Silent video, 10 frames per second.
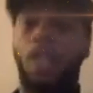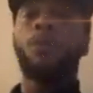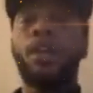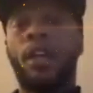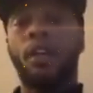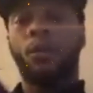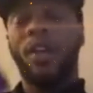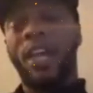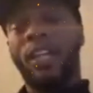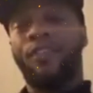and
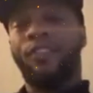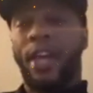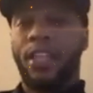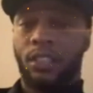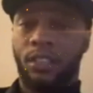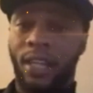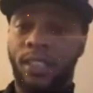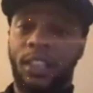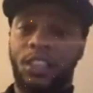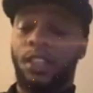we're in the flesh
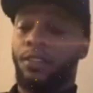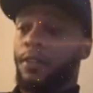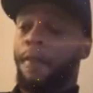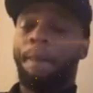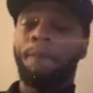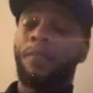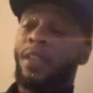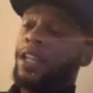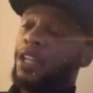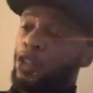next to each other,
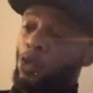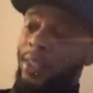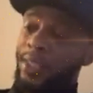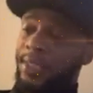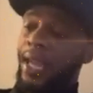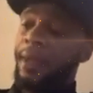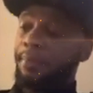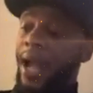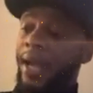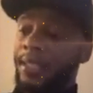I
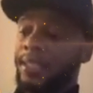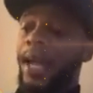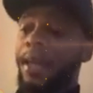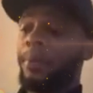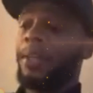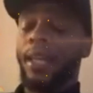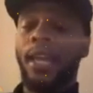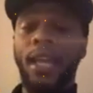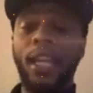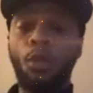can type
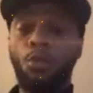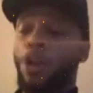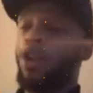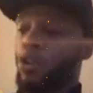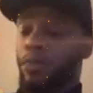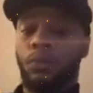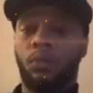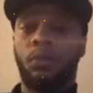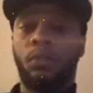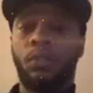in any word
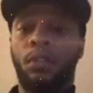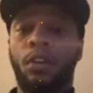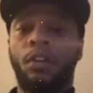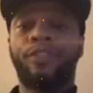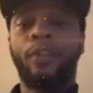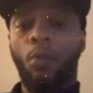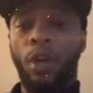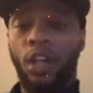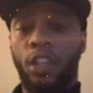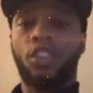from
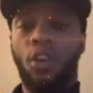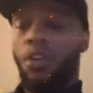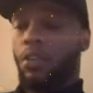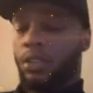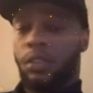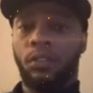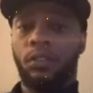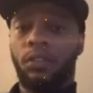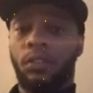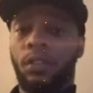one of her songs,
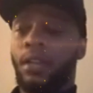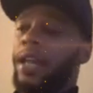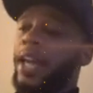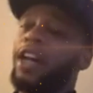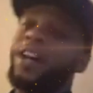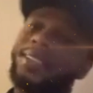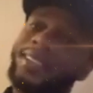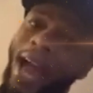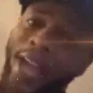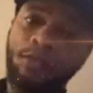and her
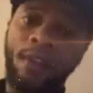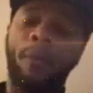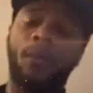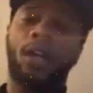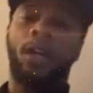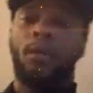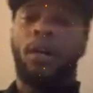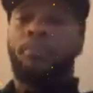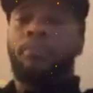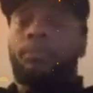entire rap will come
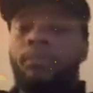up.